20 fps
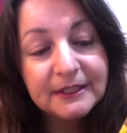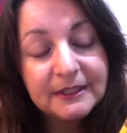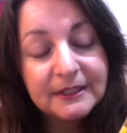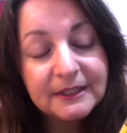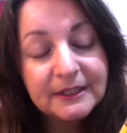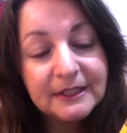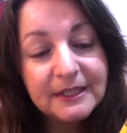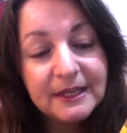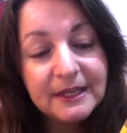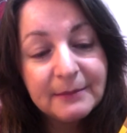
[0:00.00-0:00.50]

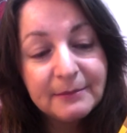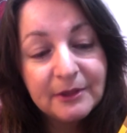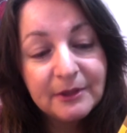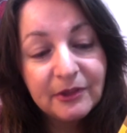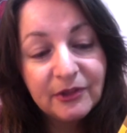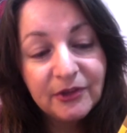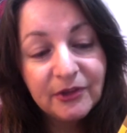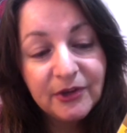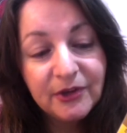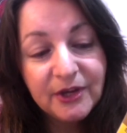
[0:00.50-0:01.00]
number
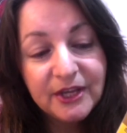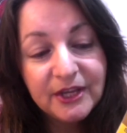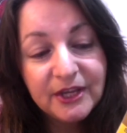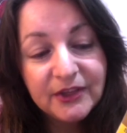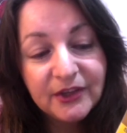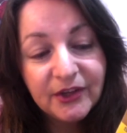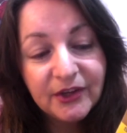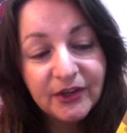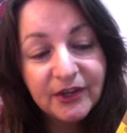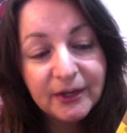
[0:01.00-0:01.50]
30 in the
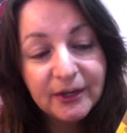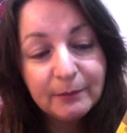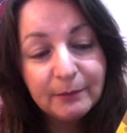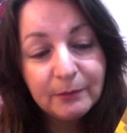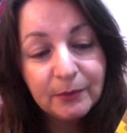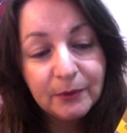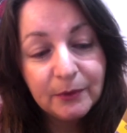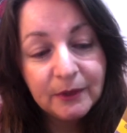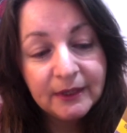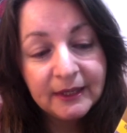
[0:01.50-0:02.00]

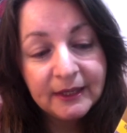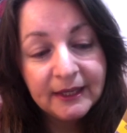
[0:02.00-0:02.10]
guidebook,